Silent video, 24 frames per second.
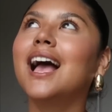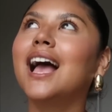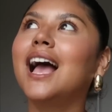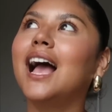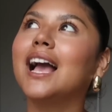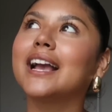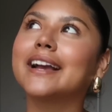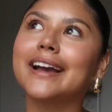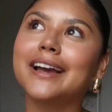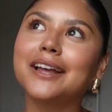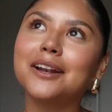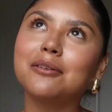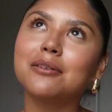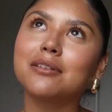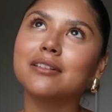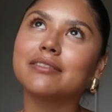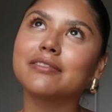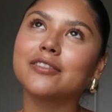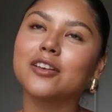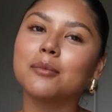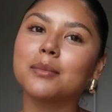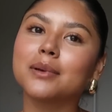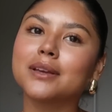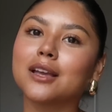I kind of want to
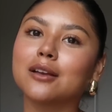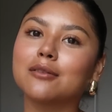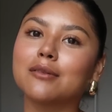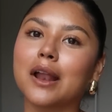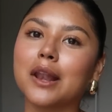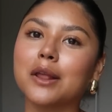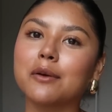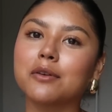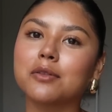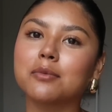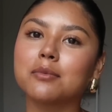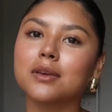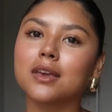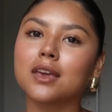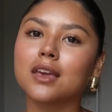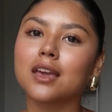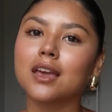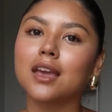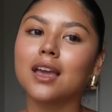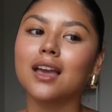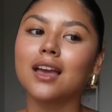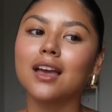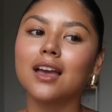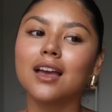film a get ready with
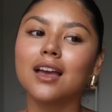me.